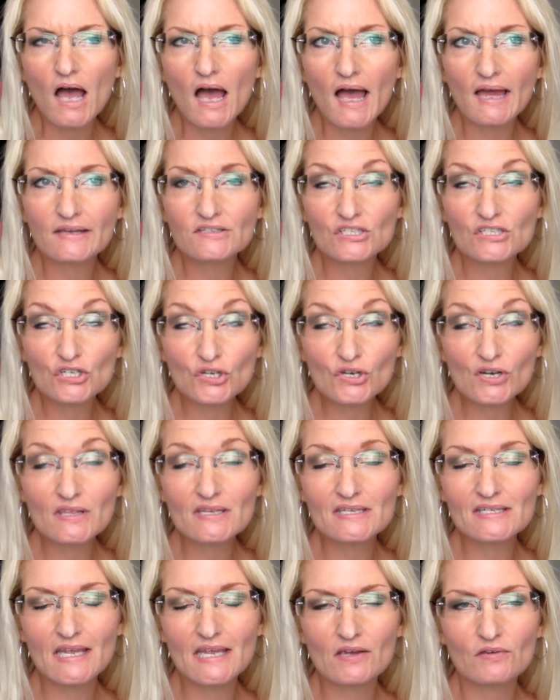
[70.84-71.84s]
I stood on the
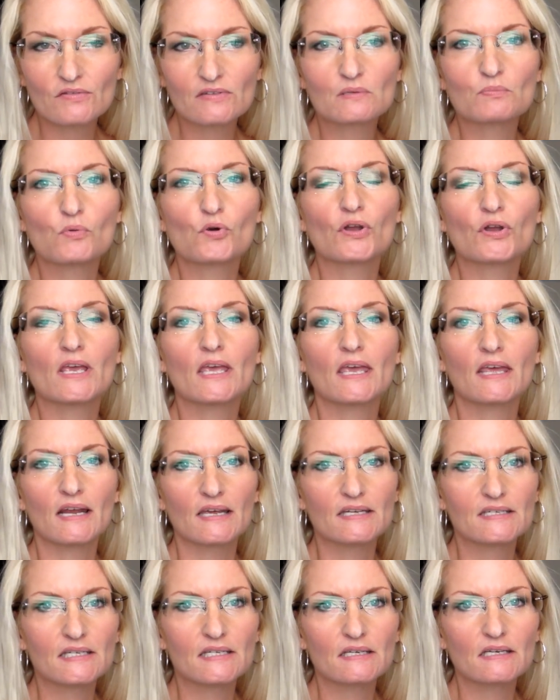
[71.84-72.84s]
scale this morning and I
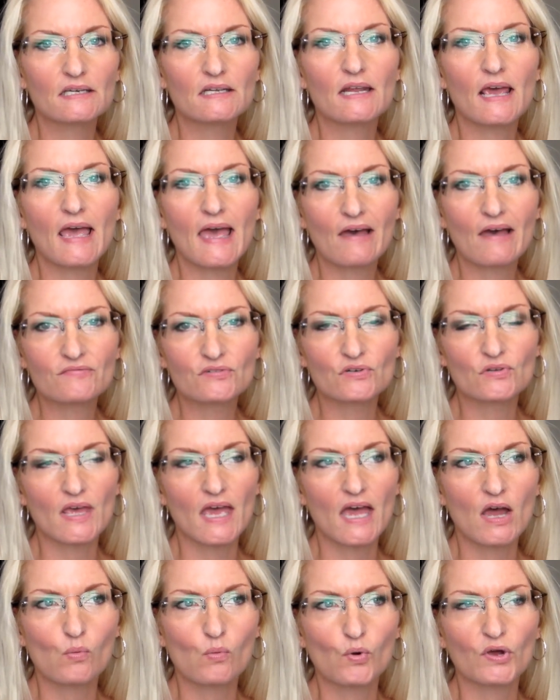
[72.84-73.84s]
did after
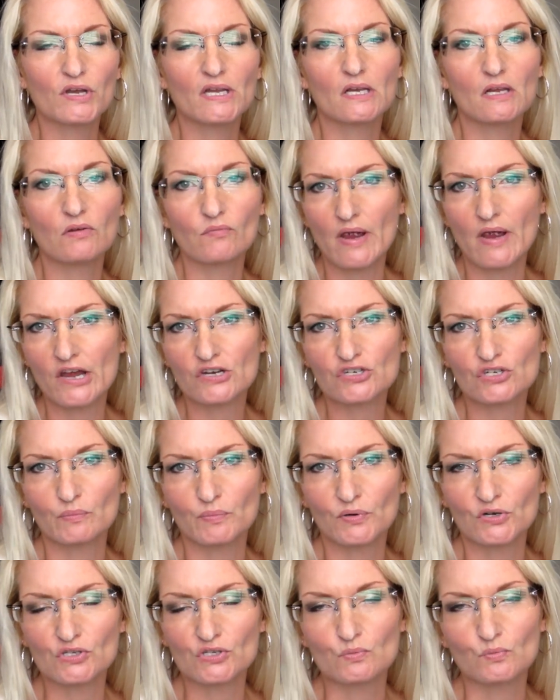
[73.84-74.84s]
that what any rational
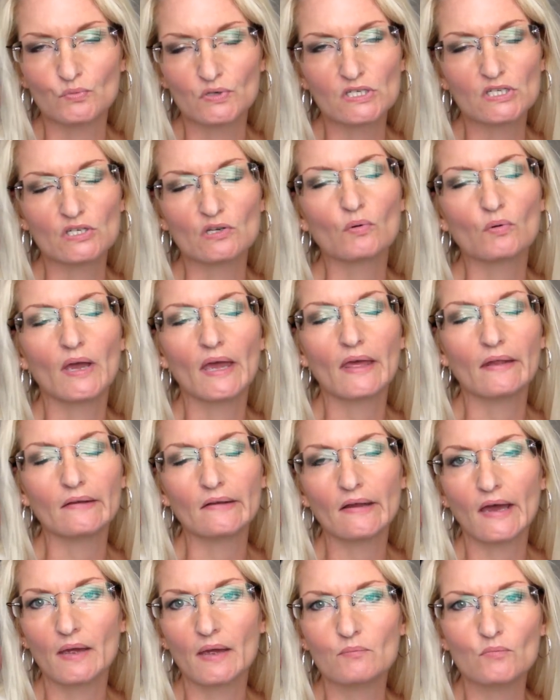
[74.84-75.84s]
person would do
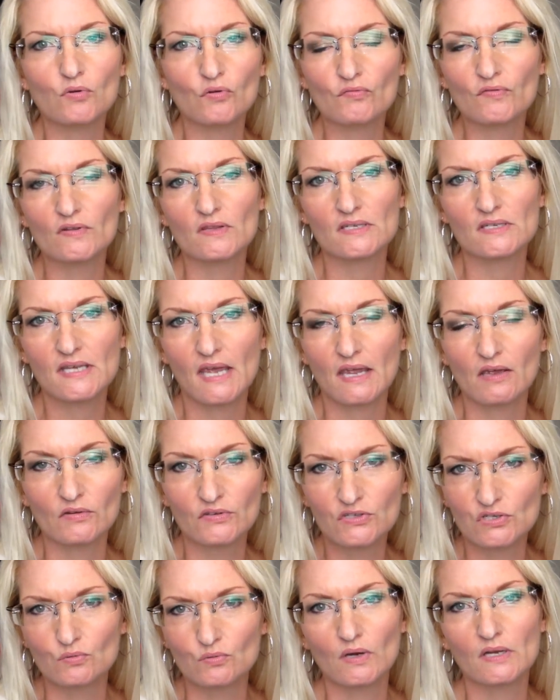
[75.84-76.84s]
and I moved the scale to